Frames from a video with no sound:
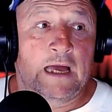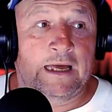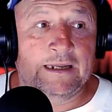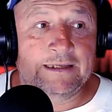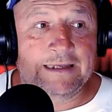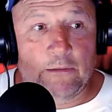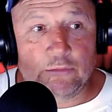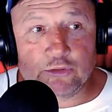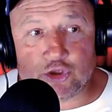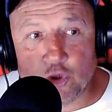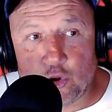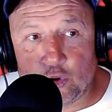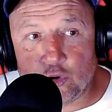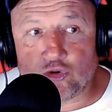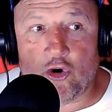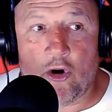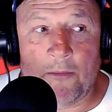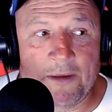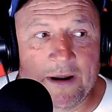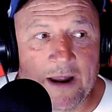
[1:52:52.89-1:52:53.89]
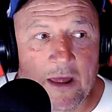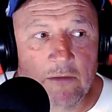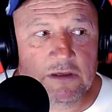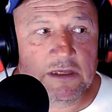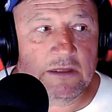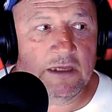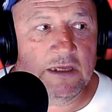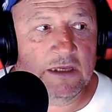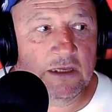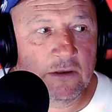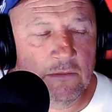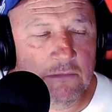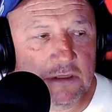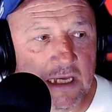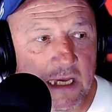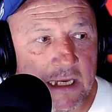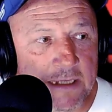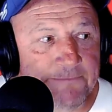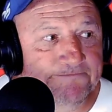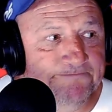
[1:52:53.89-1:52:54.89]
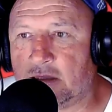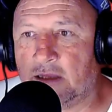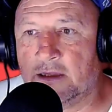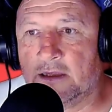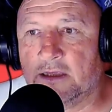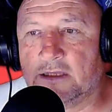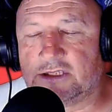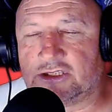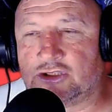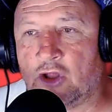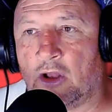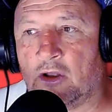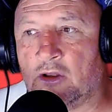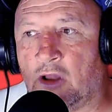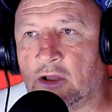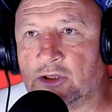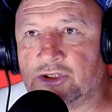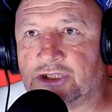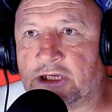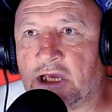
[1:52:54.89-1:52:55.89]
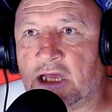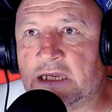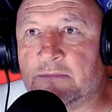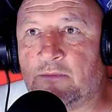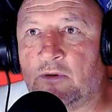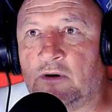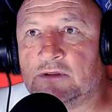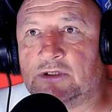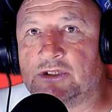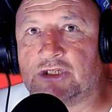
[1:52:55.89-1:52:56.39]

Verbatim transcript: And now it's all coming out. You're thinking, okay, it's not logic anymore.